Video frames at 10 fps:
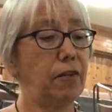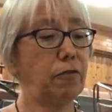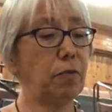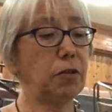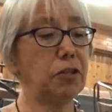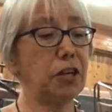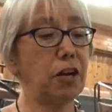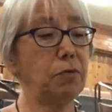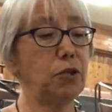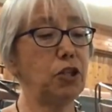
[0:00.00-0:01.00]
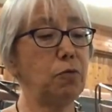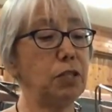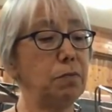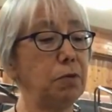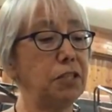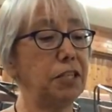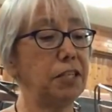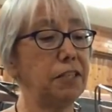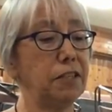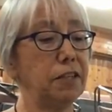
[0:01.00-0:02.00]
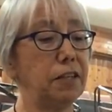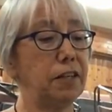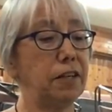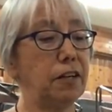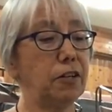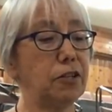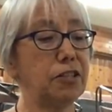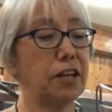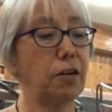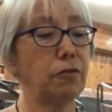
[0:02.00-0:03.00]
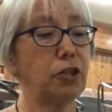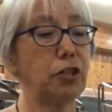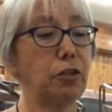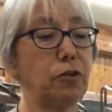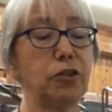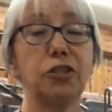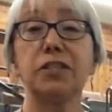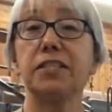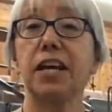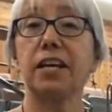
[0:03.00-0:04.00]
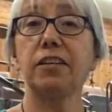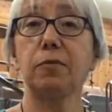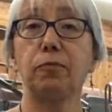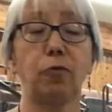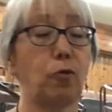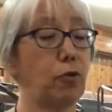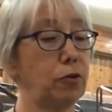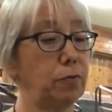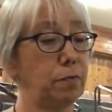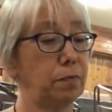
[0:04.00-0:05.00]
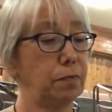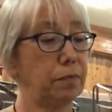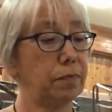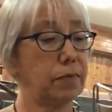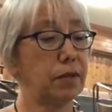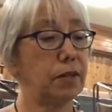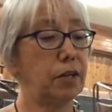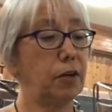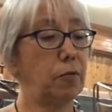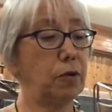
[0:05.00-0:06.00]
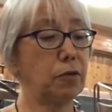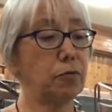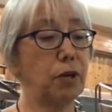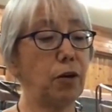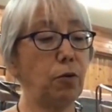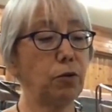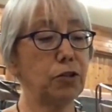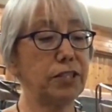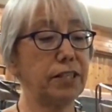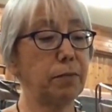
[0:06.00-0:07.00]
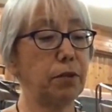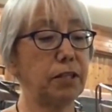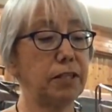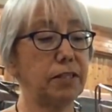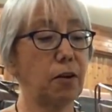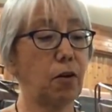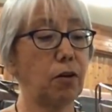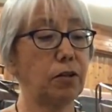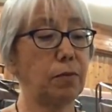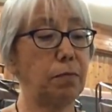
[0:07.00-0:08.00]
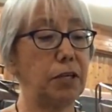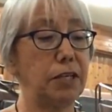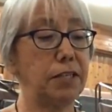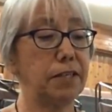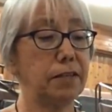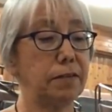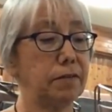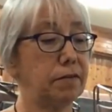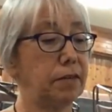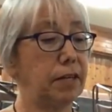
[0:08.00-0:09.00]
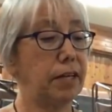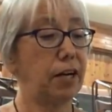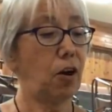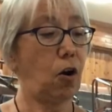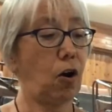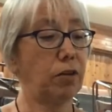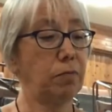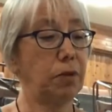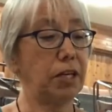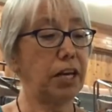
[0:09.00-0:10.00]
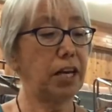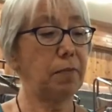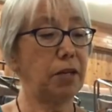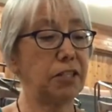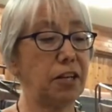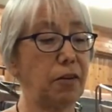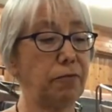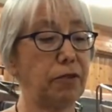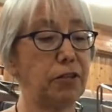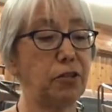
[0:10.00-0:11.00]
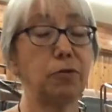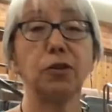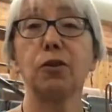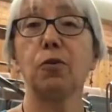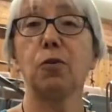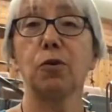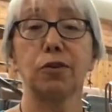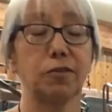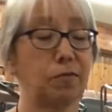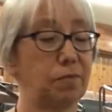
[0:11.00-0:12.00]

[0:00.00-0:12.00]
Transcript: From the time she was petite, herself she learned to stand up for. With three older siblings on the beat, Autumn became a toughie to the core.